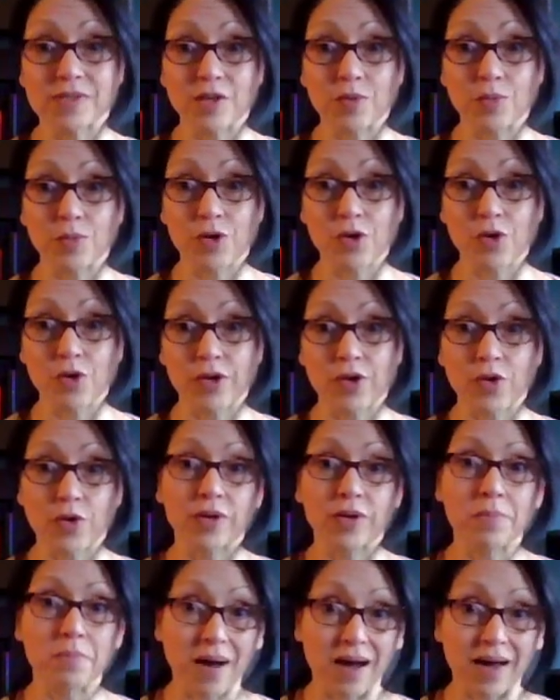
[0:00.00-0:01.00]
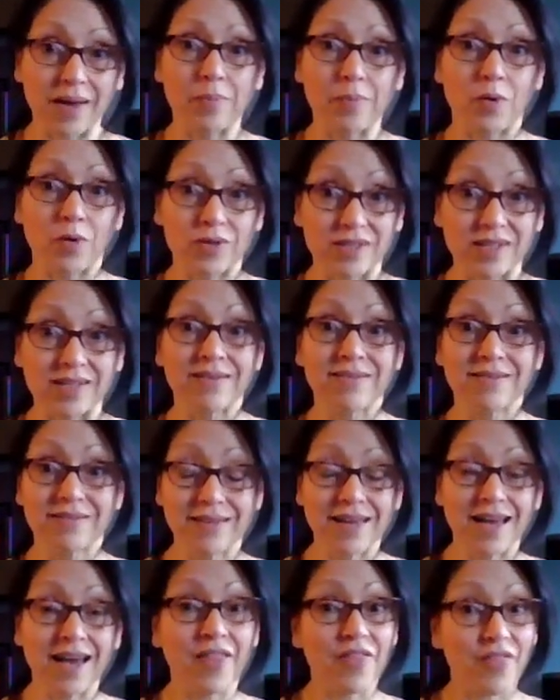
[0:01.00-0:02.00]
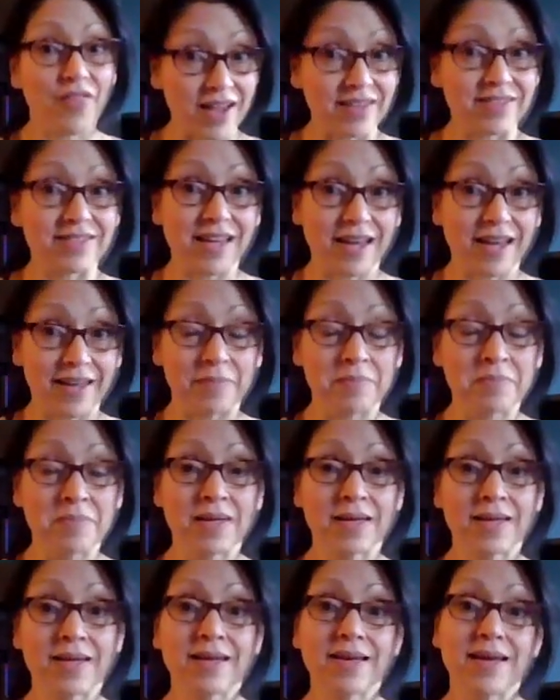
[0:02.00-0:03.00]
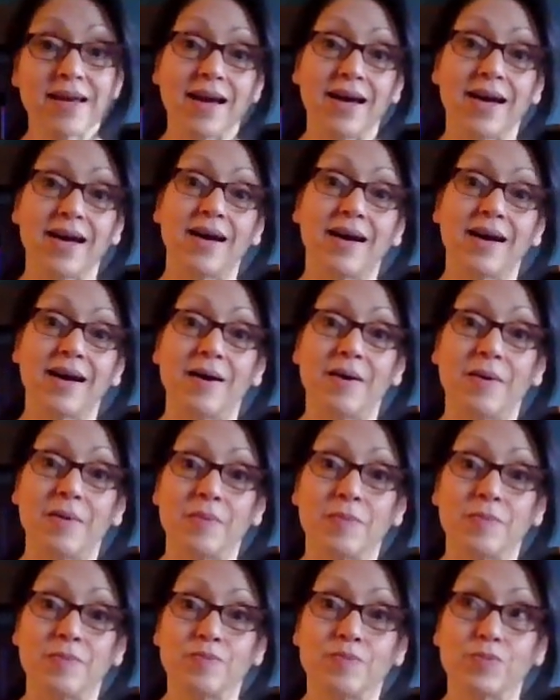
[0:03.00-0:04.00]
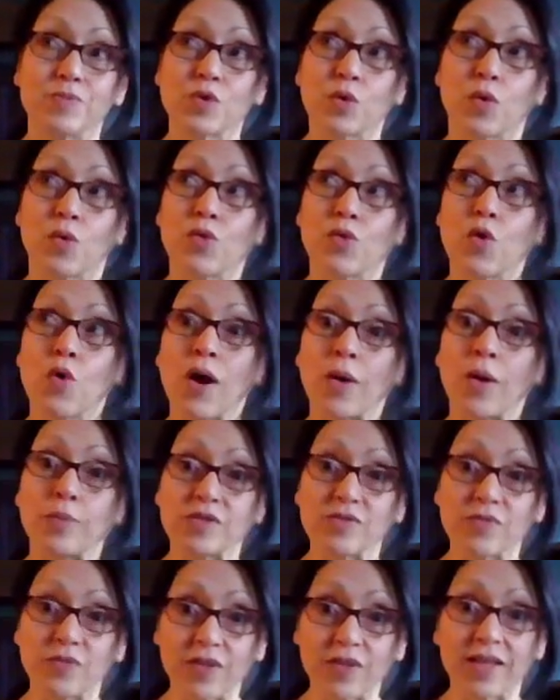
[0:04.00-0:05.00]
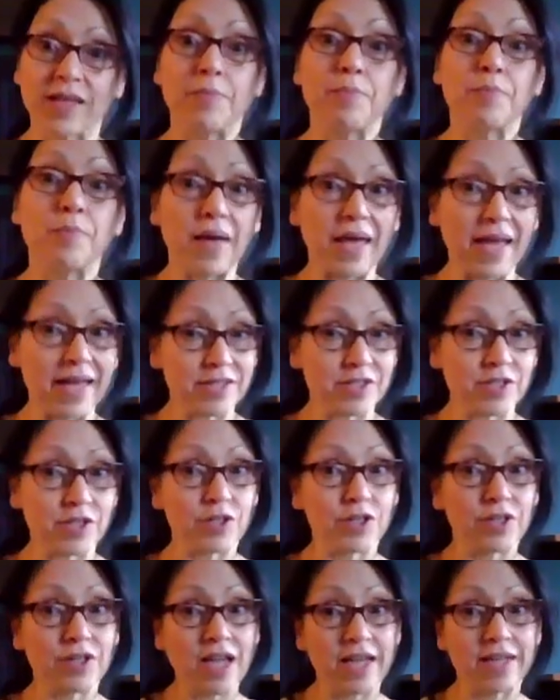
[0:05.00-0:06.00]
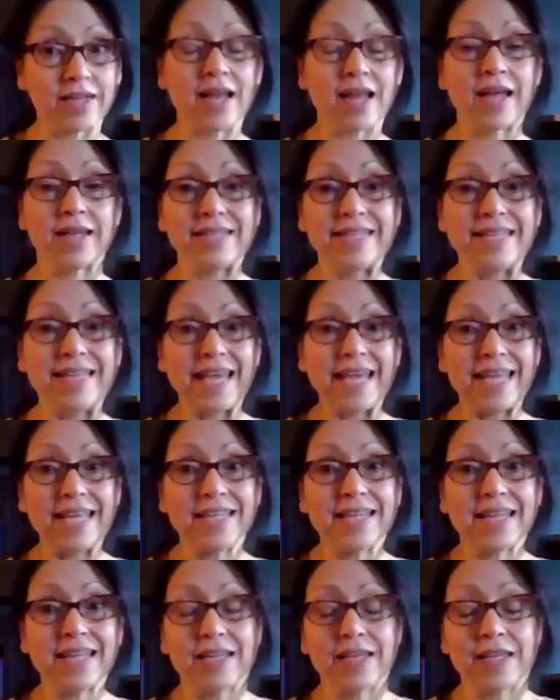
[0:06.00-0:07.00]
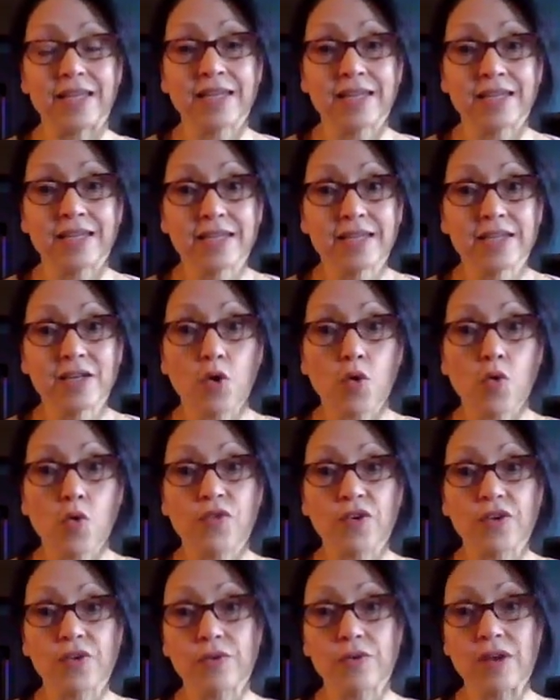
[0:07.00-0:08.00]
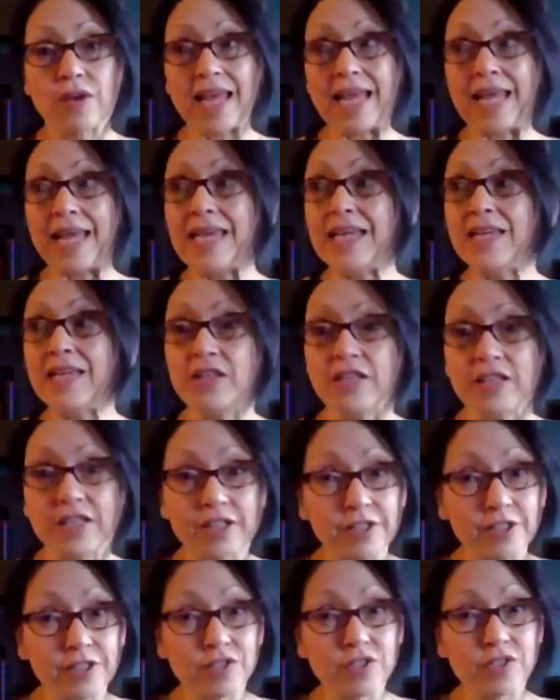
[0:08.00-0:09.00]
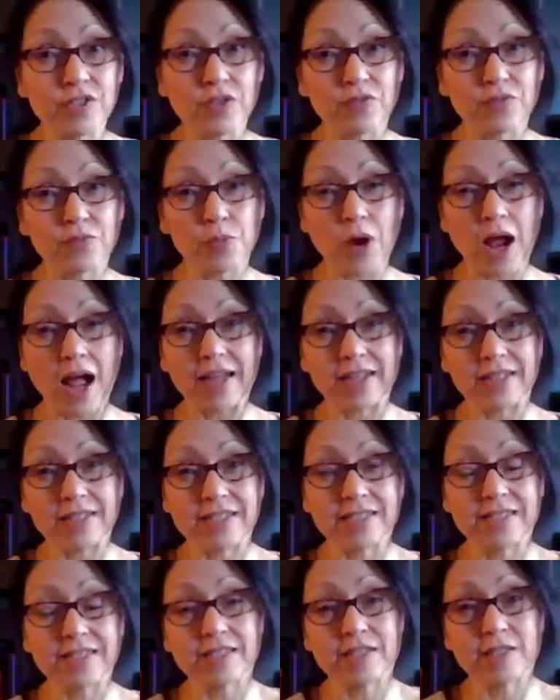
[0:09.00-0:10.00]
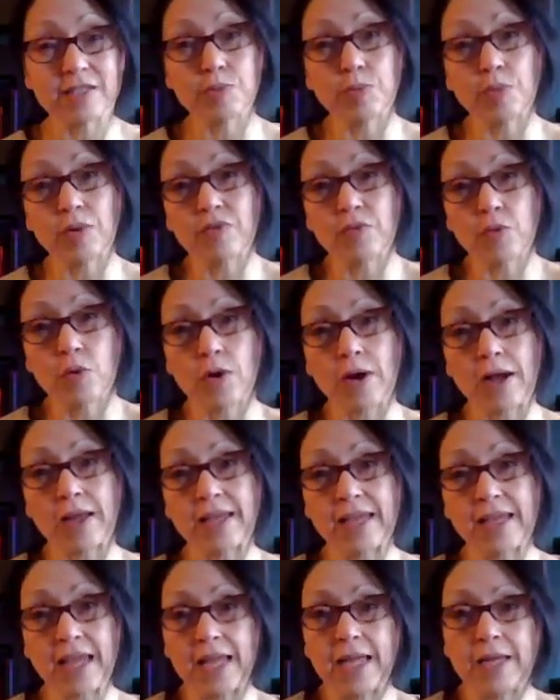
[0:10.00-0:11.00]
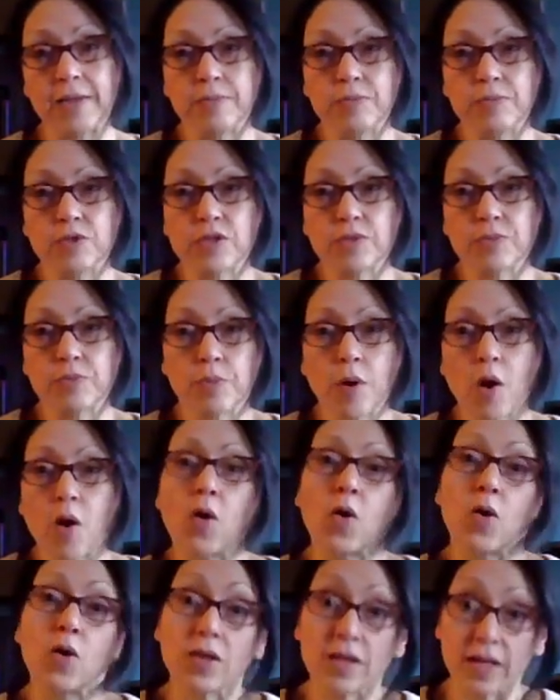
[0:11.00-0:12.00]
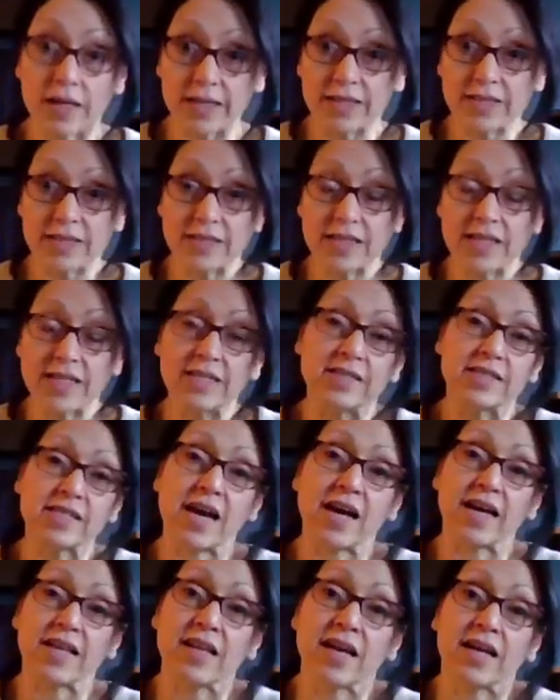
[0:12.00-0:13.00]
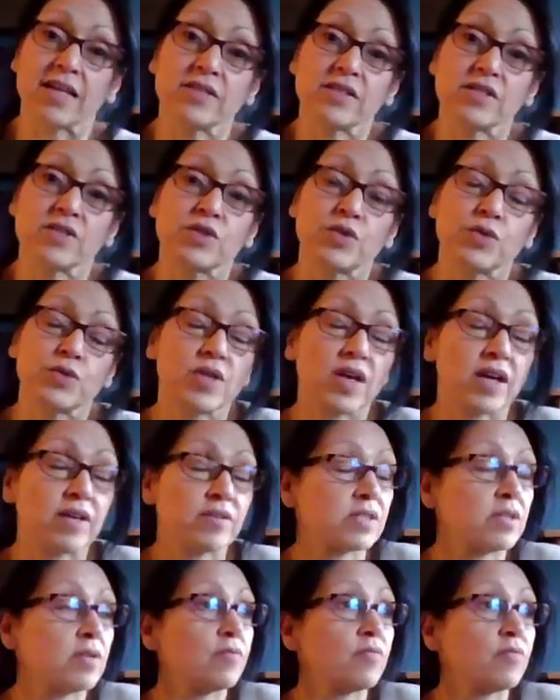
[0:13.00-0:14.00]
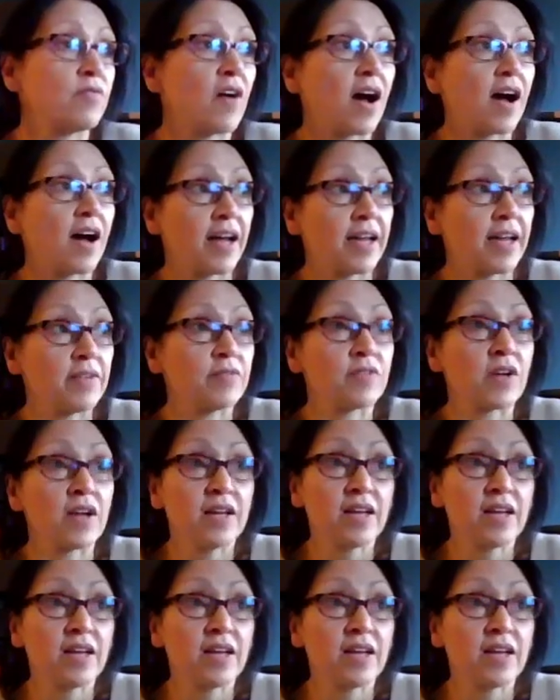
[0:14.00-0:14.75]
that were going on in my body at that time. So although I was feeling better and gaining over 8 years of practice before I came to Paul in Thailand in 2005,